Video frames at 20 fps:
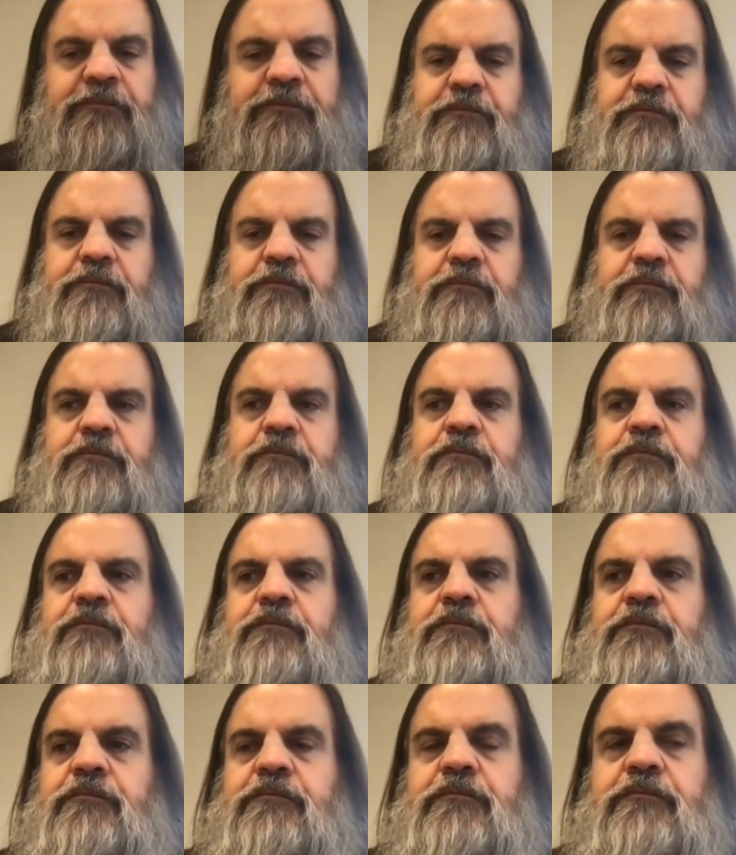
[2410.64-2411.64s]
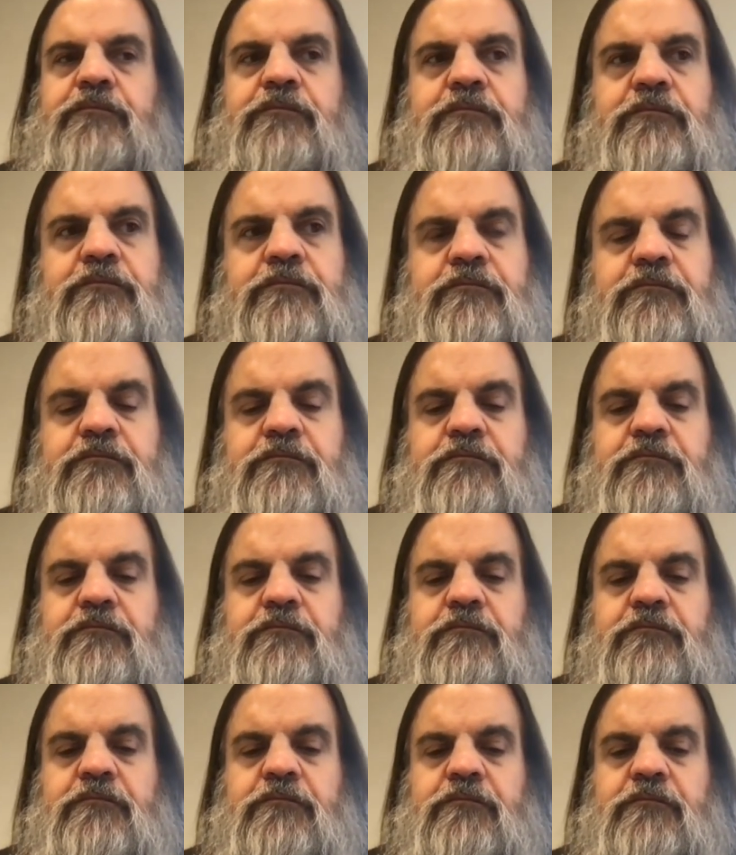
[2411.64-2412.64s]

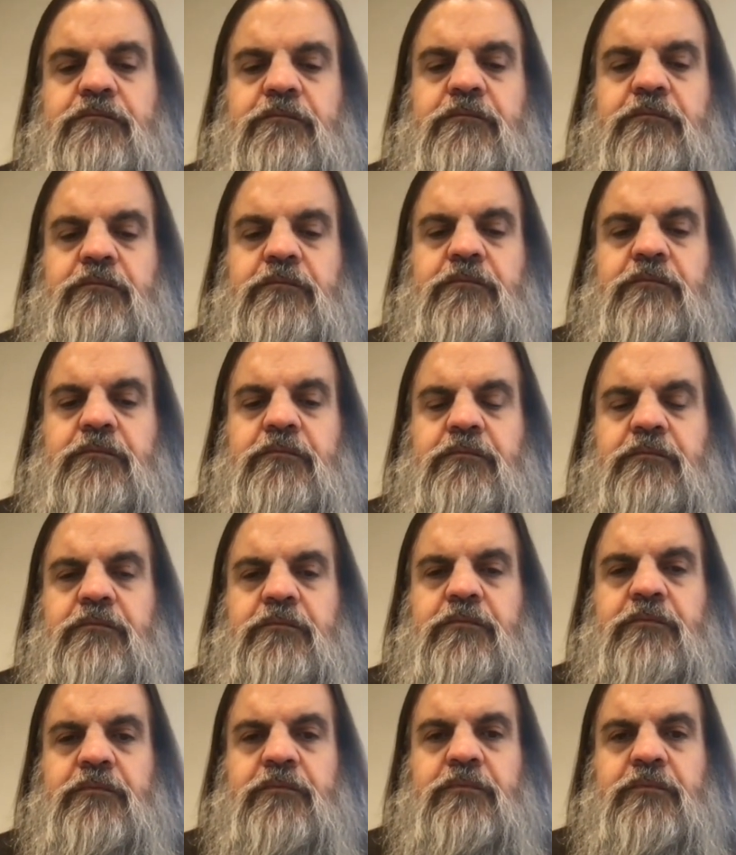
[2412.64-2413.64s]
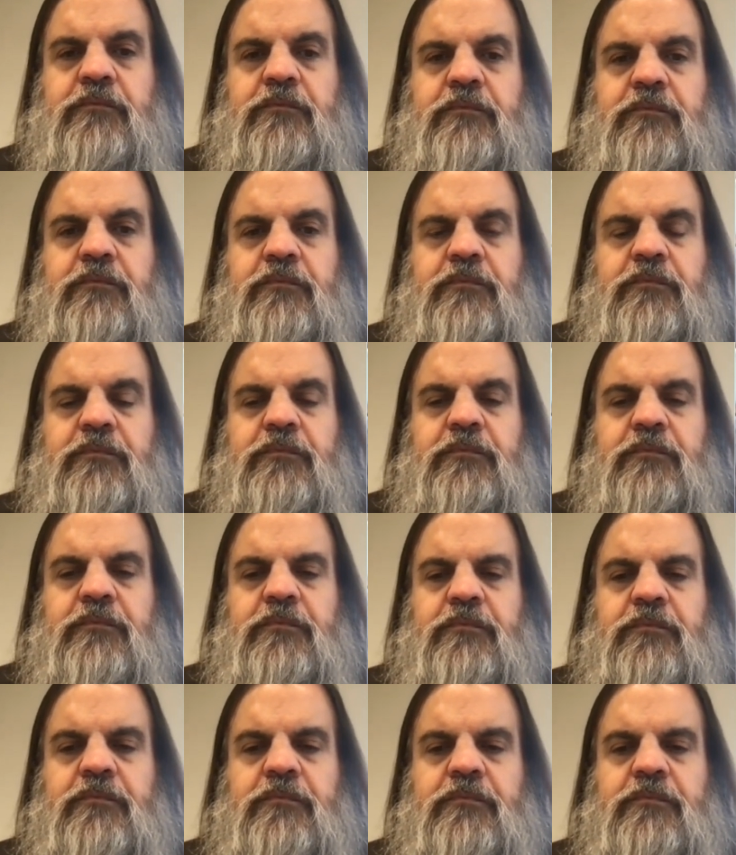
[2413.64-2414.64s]

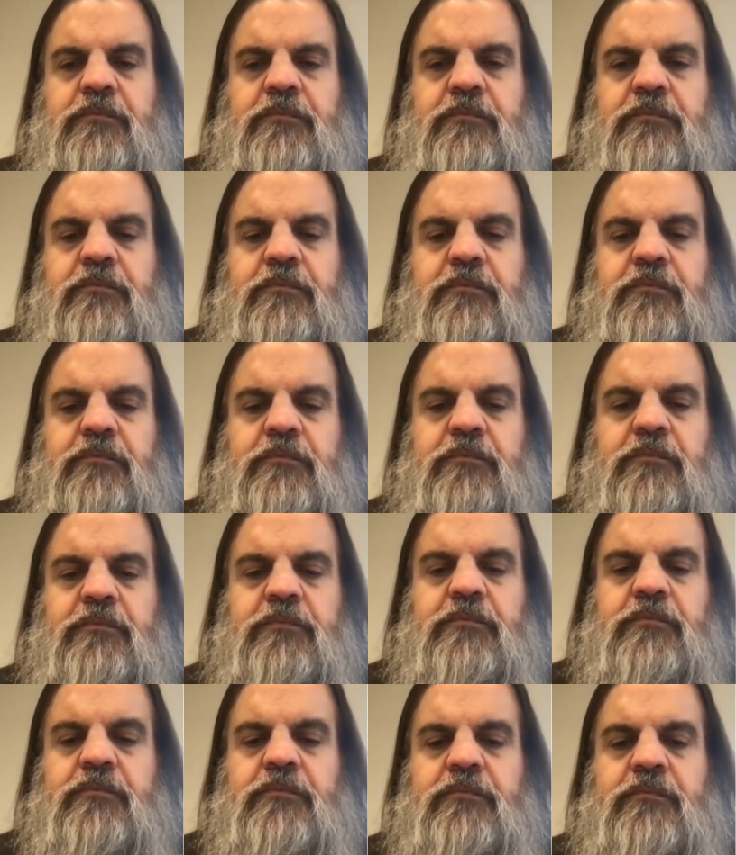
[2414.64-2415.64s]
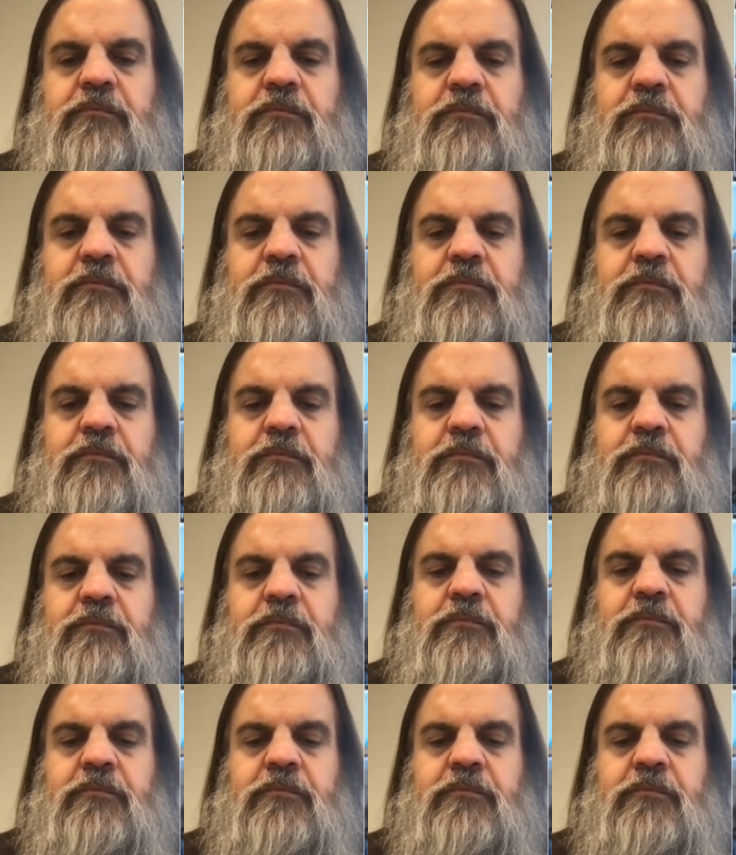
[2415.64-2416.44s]
This person isn't speaking.